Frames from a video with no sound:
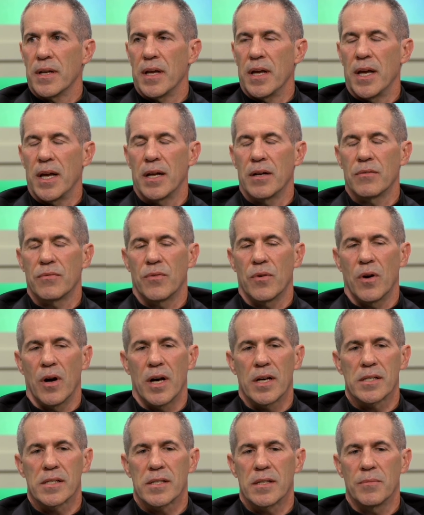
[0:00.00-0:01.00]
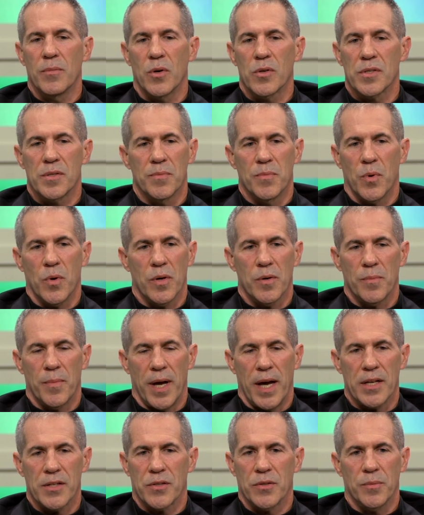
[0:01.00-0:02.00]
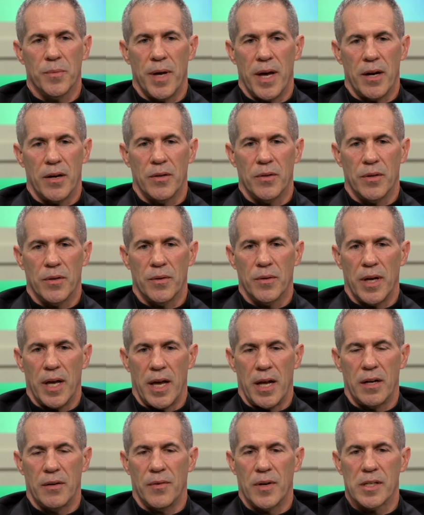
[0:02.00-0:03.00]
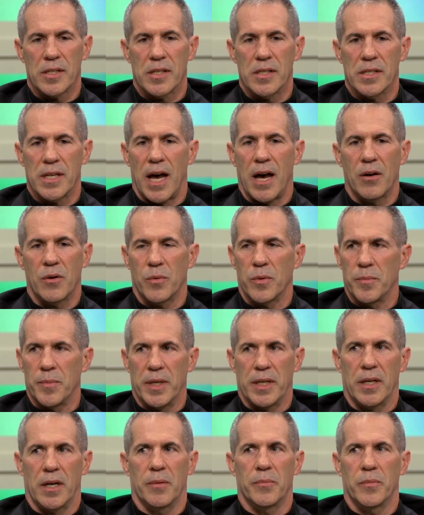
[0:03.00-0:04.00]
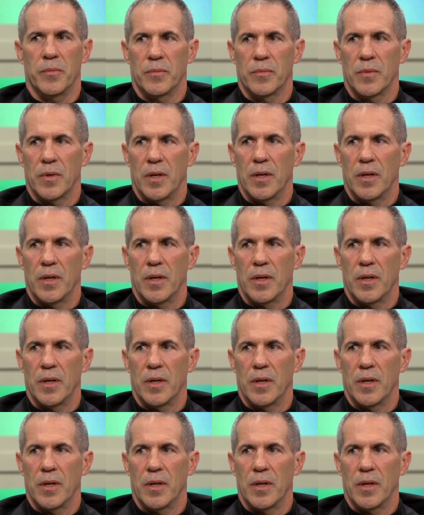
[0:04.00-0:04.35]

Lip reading: And for us, the most important pastoral matter that ahead of us is how do we become